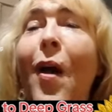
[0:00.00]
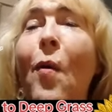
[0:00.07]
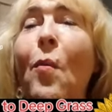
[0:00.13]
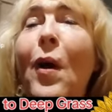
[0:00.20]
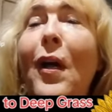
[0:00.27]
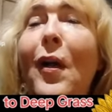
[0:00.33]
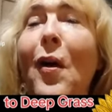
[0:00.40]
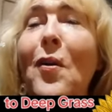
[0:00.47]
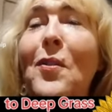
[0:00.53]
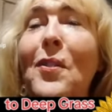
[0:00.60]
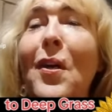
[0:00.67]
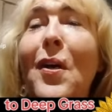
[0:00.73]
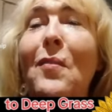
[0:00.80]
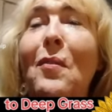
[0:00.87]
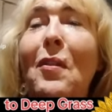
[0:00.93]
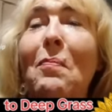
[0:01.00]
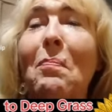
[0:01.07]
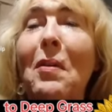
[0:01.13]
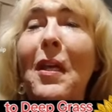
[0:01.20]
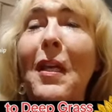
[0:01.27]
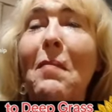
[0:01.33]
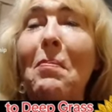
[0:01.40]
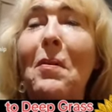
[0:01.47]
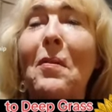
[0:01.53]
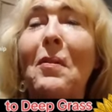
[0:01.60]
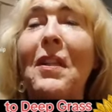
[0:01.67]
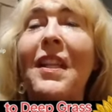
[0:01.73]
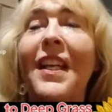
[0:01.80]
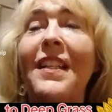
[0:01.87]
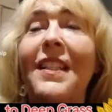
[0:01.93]
what goes on with people
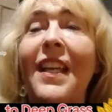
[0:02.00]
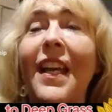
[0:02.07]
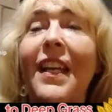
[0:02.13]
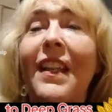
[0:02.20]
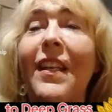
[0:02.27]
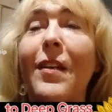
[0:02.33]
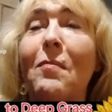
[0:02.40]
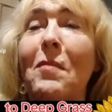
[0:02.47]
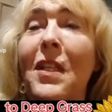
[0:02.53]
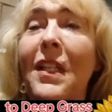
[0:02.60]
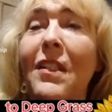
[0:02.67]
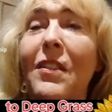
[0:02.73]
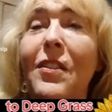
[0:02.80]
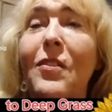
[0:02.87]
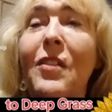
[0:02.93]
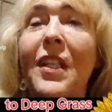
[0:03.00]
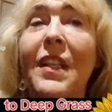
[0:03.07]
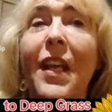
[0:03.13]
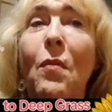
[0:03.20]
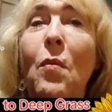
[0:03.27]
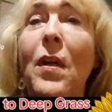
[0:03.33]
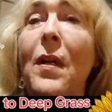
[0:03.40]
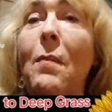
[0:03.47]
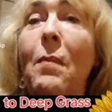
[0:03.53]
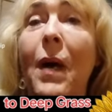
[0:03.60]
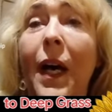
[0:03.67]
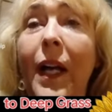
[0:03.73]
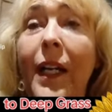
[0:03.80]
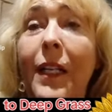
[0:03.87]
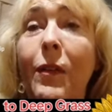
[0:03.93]
when they take their ministry. They want to
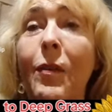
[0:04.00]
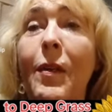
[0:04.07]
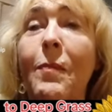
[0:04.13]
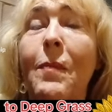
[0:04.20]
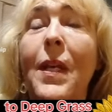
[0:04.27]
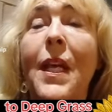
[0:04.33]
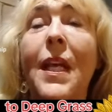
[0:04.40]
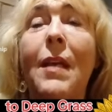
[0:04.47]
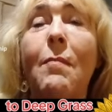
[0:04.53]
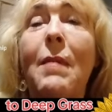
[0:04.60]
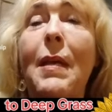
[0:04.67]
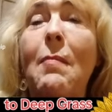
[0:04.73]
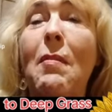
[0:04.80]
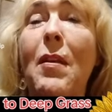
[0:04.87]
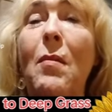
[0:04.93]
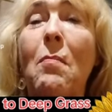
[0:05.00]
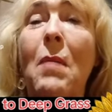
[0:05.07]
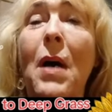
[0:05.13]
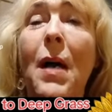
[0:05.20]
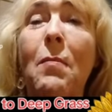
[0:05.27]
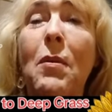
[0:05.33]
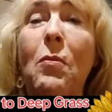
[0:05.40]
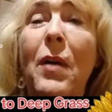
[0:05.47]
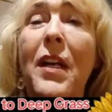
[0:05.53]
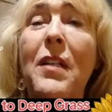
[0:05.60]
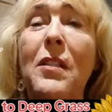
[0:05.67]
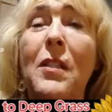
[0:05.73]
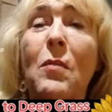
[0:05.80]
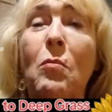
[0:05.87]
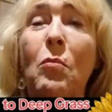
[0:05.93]
model them. Maybe their mama
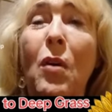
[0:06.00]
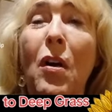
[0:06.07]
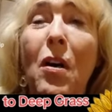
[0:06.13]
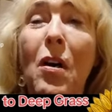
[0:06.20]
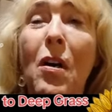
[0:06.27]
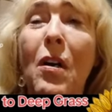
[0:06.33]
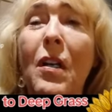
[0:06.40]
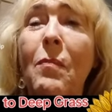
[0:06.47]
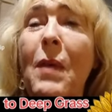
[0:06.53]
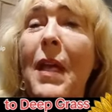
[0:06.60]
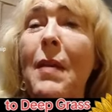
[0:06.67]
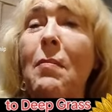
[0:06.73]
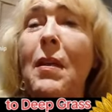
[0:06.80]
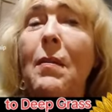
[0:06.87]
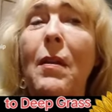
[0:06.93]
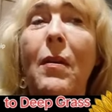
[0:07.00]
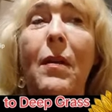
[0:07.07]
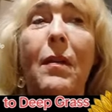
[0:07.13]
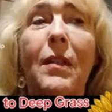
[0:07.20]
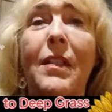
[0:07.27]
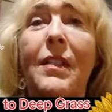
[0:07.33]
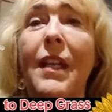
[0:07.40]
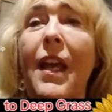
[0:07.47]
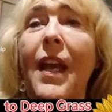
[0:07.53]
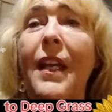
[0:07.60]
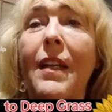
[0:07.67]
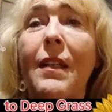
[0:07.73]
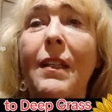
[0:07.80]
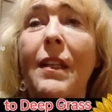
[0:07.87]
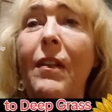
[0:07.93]
raised them wrong. Maybe their
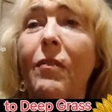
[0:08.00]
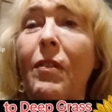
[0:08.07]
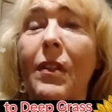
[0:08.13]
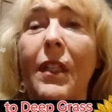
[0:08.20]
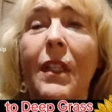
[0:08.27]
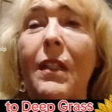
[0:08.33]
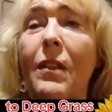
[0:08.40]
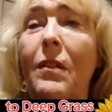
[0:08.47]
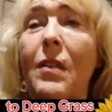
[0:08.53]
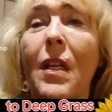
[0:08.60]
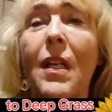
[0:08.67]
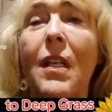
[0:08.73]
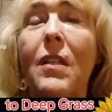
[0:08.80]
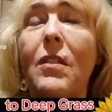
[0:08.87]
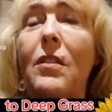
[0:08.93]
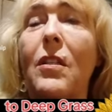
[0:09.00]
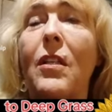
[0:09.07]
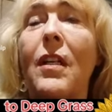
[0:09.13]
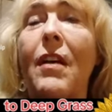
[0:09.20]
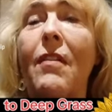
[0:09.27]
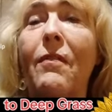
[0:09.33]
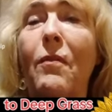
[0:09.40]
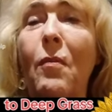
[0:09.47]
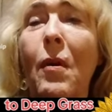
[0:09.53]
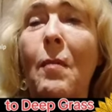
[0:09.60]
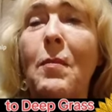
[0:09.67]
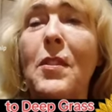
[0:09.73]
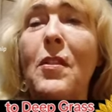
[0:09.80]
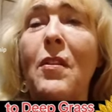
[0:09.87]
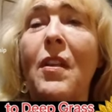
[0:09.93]
daddy never, you know, stood up for
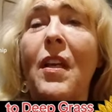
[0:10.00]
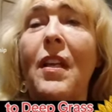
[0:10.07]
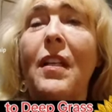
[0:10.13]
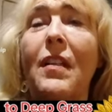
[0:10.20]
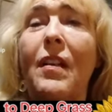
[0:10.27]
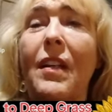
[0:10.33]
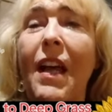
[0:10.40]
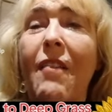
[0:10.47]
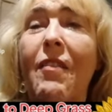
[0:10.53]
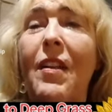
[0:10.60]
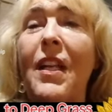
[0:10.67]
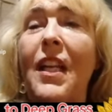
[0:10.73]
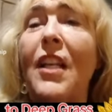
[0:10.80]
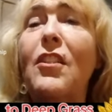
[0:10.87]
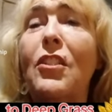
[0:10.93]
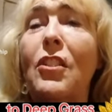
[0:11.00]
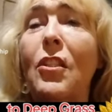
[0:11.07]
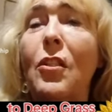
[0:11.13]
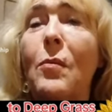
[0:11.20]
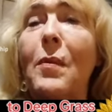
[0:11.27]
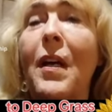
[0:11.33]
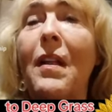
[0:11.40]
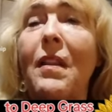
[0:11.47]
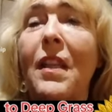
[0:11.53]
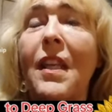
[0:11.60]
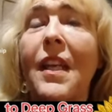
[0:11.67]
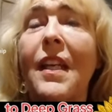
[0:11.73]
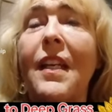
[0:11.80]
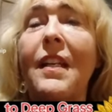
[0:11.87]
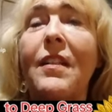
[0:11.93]
them, so they have an issue about
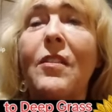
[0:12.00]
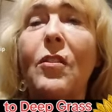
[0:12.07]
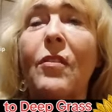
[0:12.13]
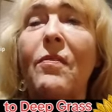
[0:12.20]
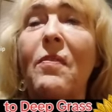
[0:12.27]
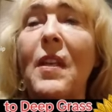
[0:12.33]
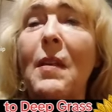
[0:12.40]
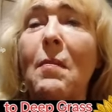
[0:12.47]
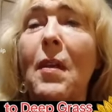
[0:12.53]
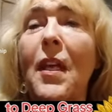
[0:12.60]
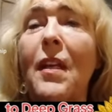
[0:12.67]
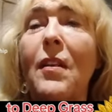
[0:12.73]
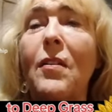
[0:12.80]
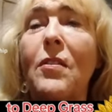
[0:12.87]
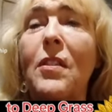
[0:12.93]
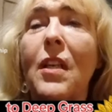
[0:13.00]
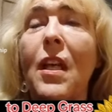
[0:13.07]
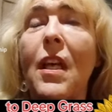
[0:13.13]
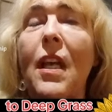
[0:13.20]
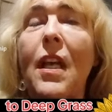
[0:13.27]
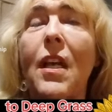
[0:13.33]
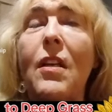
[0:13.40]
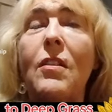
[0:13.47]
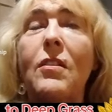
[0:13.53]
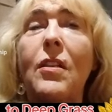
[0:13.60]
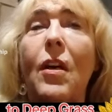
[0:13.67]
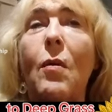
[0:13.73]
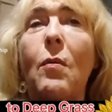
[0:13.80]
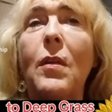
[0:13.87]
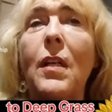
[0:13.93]
things, or females.
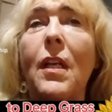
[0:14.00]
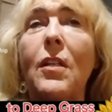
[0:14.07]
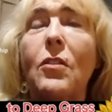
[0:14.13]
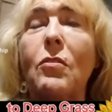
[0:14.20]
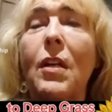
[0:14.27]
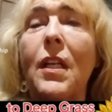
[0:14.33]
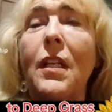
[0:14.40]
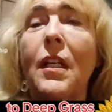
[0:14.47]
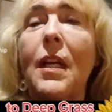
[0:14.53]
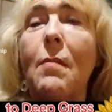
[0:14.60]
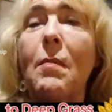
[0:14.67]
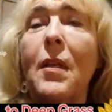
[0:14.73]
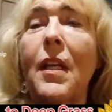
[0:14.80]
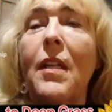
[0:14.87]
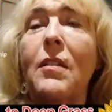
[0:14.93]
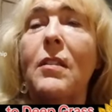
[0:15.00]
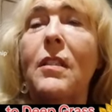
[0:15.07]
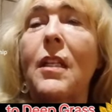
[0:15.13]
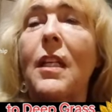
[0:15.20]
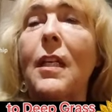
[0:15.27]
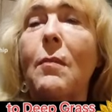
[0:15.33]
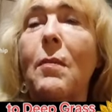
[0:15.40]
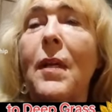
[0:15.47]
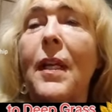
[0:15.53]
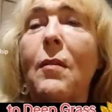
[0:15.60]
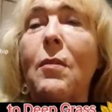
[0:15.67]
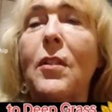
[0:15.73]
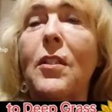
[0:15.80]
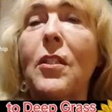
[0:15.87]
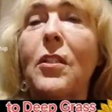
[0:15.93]
So we're not trying to come against anybody.
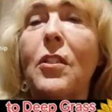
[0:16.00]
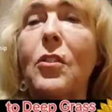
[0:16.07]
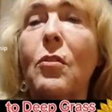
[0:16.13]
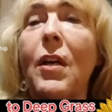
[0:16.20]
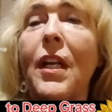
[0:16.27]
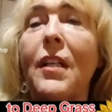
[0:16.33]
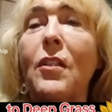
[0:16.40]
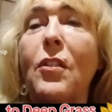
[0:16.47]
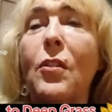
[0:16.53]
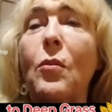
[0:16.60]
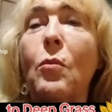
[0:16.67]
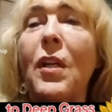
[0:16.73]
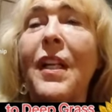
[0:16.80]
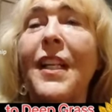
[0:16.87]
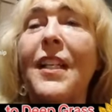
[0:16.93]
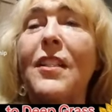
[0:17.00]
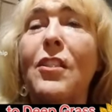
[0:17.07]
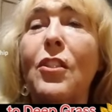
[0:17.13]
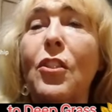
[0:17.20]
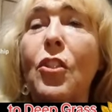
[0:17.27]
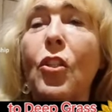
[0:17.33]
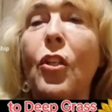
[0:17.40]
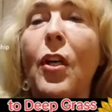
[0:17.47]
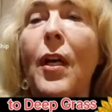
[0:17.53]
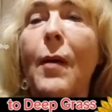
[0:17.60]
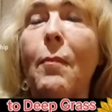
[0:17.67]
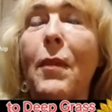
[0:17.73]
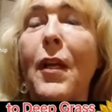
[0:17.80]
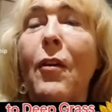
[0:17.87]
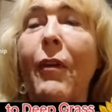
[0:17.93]
We're just trying to really stir
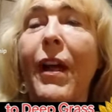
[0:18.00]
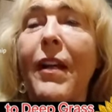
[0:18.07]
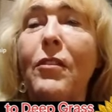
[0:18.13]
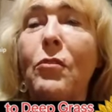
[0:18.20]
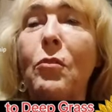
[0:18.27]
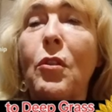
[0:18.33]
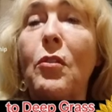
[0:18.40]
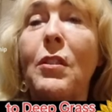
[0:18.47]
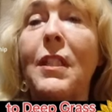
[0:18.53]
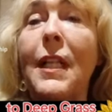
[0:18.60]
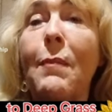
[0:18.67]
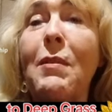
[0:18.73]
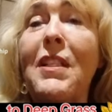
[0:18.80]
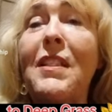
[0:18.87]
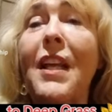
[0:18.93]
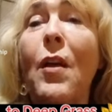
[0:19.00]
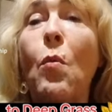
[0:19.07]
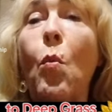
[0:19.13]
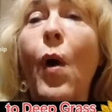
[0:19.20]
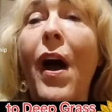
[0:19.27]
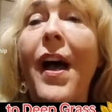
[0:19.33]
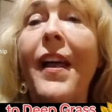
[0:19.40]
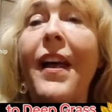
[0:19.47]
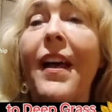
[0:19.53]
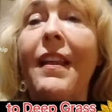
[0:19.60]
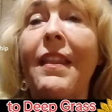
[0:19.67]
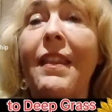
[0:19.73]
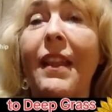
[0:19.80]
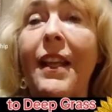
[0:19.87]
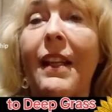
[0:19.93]
up the grassroots. Let me say why I
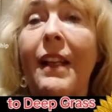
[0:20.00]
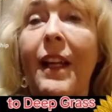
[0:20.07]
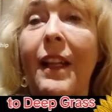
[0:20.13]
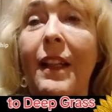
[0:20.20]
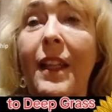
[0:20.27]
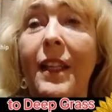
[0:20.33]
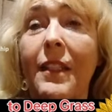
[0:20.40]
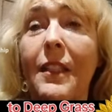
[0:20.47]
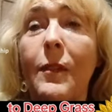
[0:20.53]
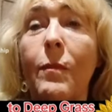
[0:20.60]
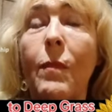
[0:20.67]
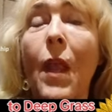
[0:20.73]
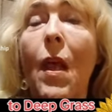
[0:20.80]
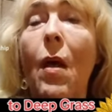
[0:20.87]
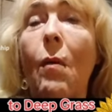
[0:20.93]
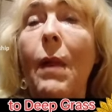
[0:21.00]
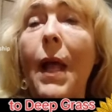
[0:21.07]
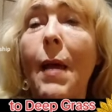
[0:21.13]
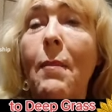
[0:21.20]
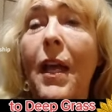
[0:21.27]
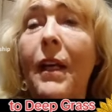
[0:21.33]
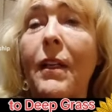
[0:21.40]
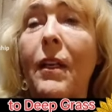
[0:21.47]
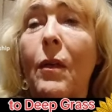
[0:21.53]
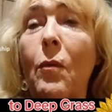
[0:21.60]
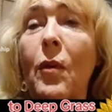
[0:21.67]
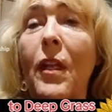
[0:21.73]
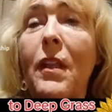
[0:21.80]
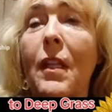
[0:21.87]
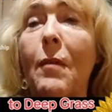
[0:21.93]
think like this. Well, I'm out here
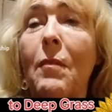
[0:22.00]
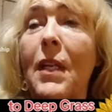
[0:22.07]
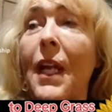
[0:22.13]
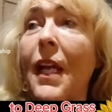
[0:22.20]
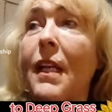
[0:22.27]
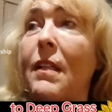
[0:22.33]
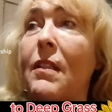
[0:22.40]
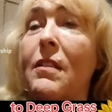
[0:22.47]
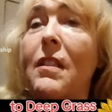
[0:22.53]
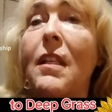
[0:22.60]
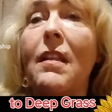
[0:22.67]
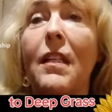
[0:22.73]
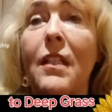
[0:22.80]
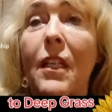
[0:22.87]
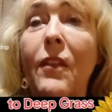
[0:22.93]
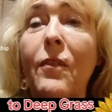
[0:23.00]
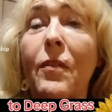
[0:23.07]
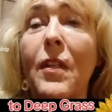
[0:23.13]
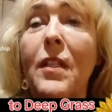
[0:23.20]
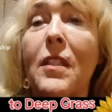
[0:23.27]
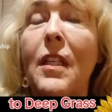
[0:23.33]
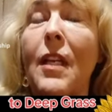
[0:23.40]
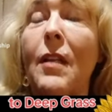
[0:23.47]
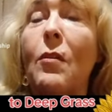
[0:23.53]
with him, and I can see the difference in